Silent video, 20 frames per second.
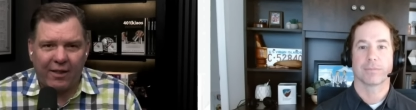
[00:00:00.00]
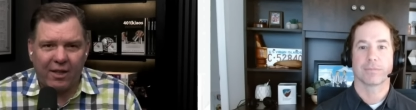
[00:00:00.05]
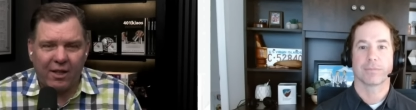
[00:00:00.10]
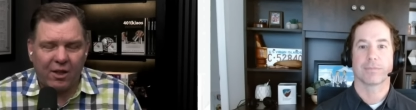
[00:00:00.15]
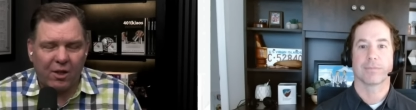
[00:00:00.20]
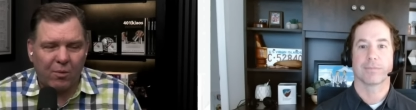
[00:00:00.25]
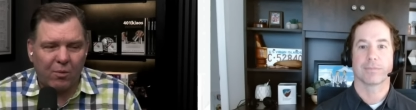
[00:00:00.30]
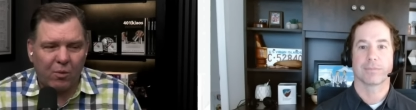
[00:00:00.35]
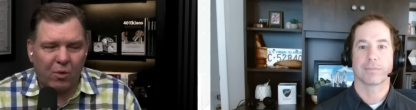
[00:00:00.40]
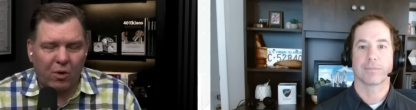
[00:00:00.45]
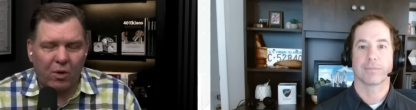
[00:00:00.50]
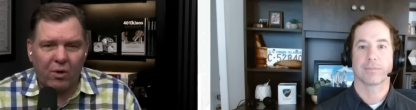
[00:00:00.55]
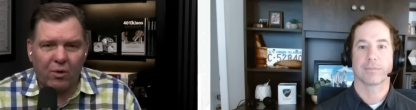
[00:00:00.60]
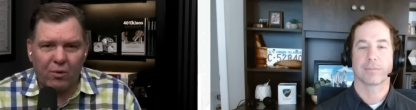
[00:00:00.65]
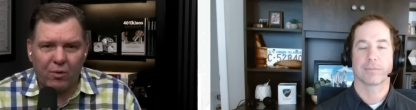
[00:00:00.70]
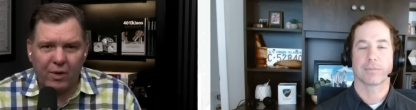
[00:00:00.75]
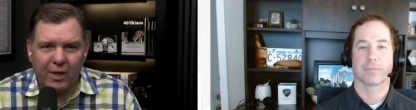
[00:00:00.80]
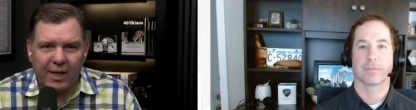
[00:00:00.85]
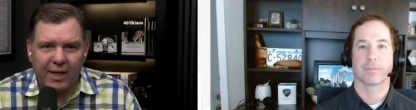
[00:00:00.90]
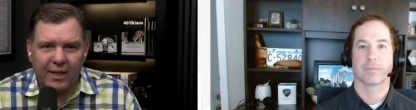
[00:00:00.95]
Speaker 1: That the more
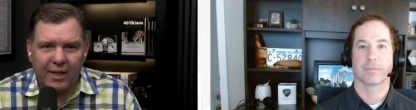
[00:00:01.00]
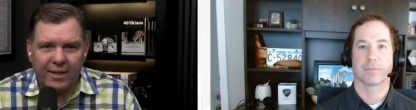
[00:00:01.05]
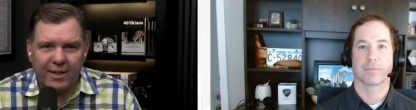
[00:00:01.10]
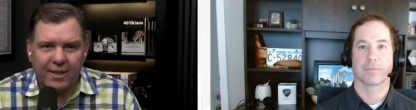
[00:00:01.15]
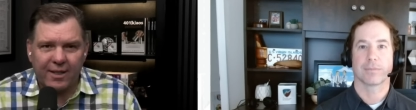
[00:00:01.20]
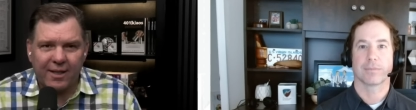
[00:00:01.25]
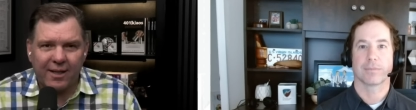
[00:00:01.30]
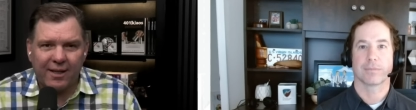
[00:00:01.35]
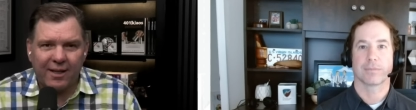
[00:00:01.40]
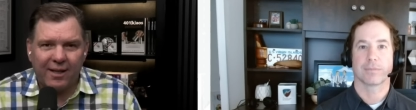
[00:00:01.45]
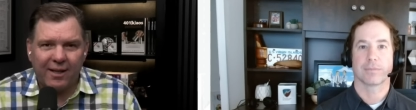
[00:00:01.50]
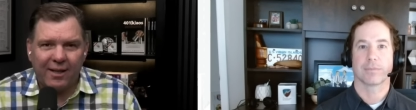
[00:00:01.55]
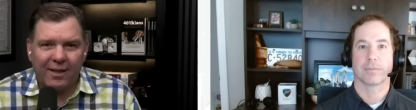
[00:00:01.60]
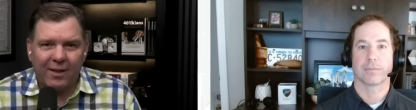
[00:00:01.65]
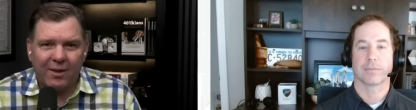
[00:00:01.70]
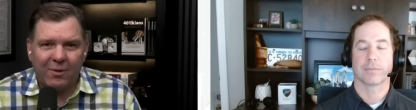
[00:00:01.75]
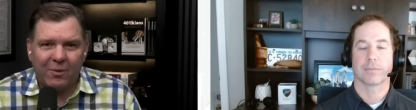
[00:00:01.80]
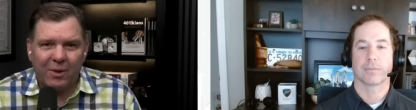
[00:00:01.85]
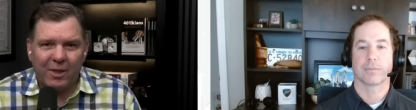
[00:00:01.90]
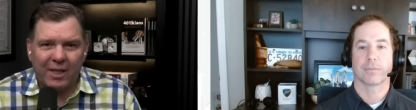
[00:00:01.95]
risk
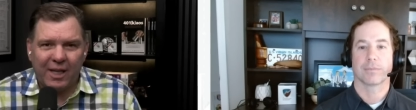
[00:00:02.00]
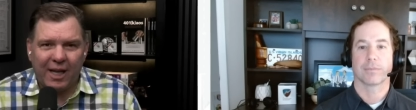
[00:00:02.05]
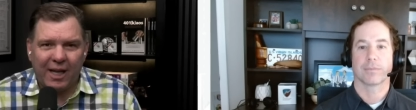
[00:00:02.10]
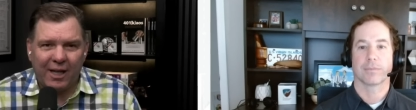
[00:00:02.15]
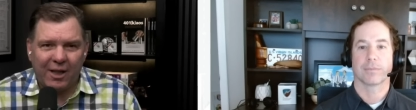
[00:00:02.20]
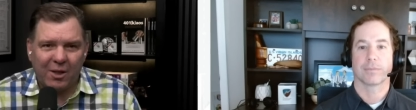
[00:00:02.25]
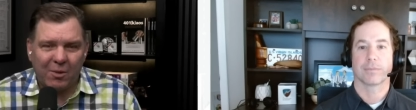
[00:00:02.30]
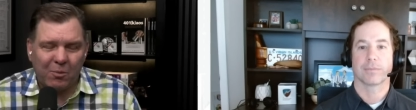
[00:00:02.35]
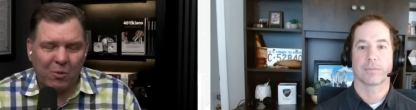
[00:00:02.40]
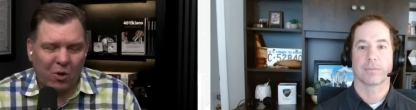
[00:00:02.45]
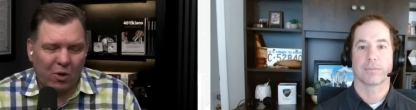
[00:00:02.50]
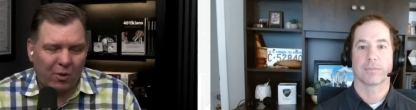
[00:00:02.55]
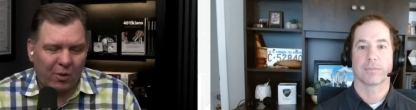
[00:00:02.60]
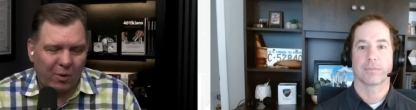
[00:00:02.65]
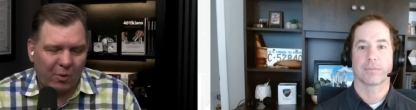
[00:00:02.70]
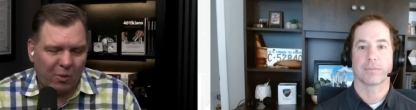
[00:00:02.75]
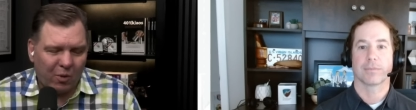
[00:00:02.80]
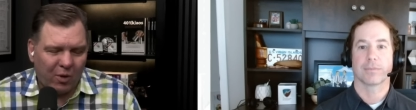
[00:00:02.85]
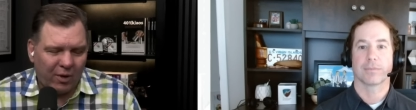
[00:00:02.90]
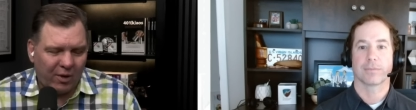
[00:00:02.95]
we take, the more
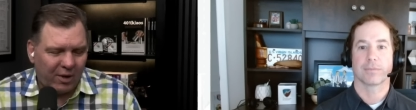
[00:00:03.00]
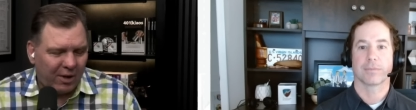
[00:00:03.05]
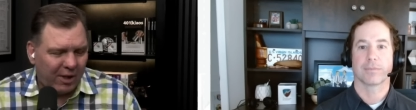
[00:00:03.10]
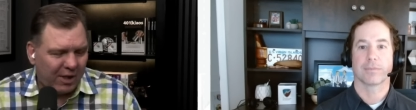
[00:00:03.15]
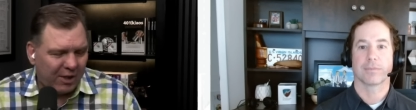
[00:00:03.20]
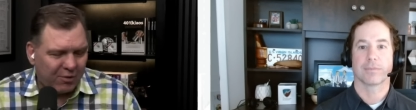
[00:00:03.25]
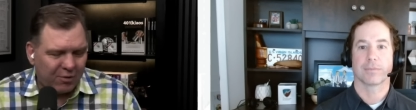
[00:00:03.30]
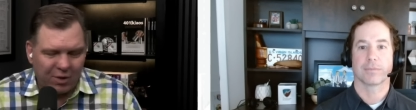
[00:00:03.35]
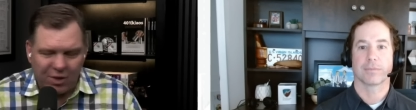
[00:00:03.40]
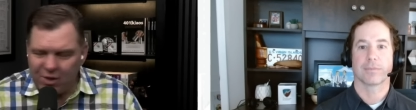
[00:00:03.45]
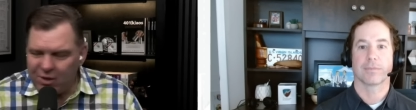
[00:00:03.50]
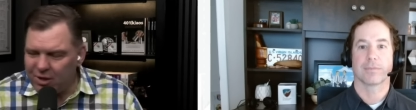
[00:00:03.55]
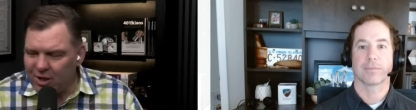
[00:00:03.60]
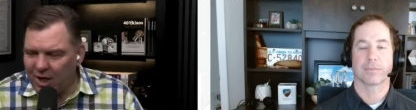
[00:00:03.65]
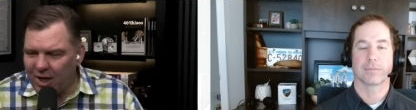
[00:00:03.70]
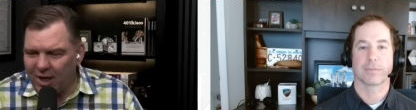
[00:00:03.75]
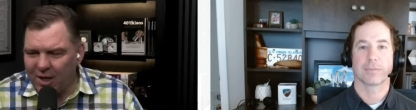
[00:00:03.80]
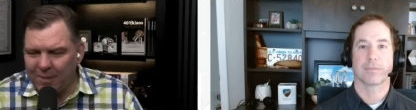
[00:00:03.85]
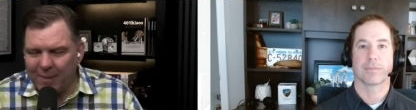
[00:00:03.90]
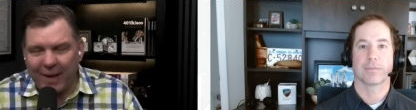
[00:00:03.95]
reward there is. Would you
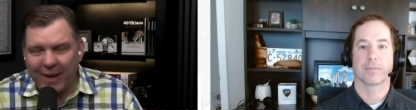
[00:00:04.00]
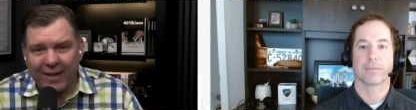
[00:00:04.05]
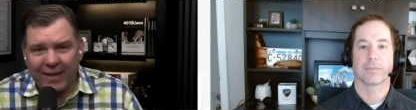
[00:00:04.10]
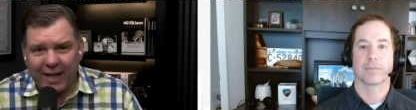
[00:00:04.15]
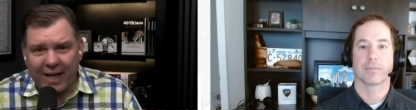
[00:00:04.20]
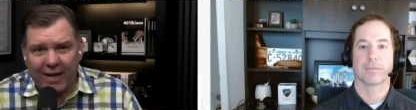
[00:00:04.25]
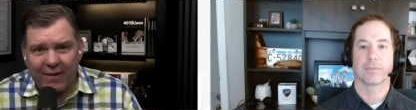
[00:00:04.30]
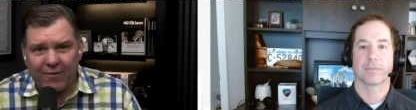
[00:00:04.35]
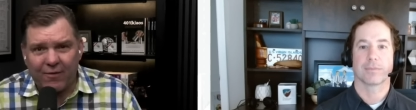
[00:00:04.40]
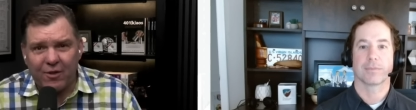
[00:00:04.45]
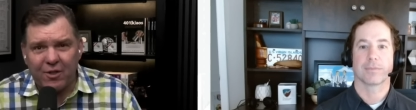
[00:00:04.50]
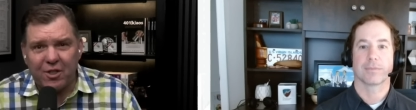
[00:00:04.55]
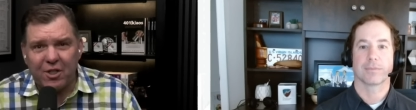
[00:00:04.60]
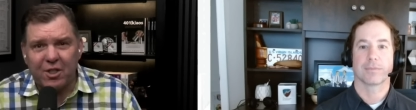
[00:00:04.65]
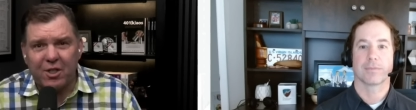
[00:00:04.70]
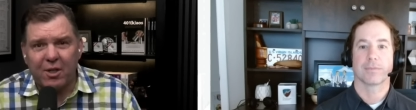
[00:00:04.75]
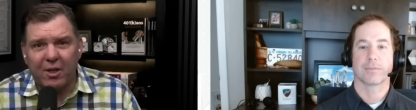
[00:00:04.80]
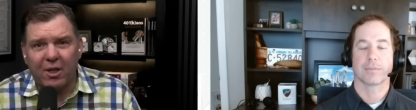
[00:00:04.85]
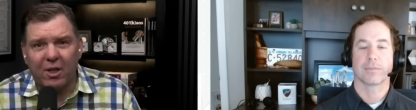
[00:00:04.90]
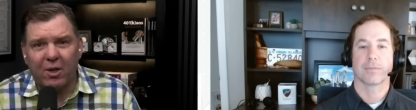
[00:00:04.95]
talk about that for
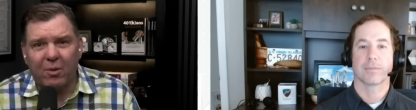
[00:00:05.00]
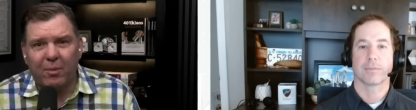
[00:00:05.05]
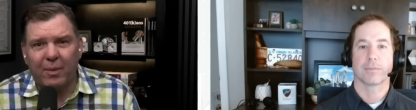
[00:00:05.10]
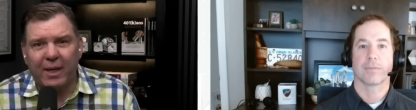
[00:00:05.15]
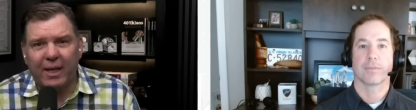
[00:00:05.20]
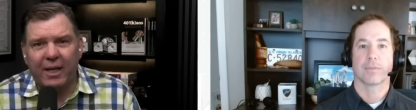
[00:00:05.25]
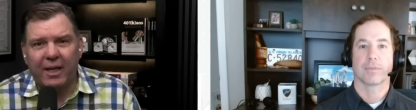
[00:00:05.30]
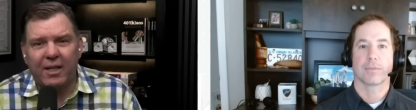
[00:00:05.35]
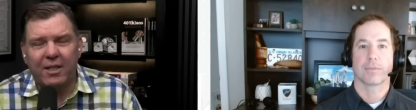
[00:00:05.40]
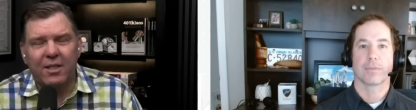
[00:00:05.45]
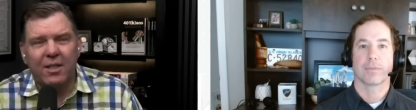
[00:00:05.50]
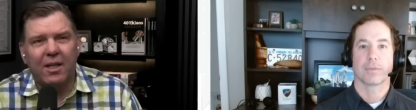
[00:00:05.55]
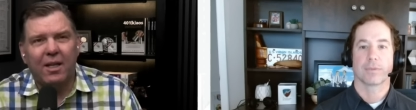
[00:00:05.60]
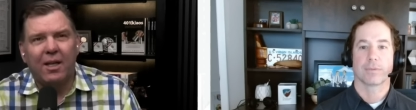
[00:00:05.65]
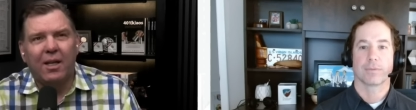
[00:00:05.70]
just a little bit? Is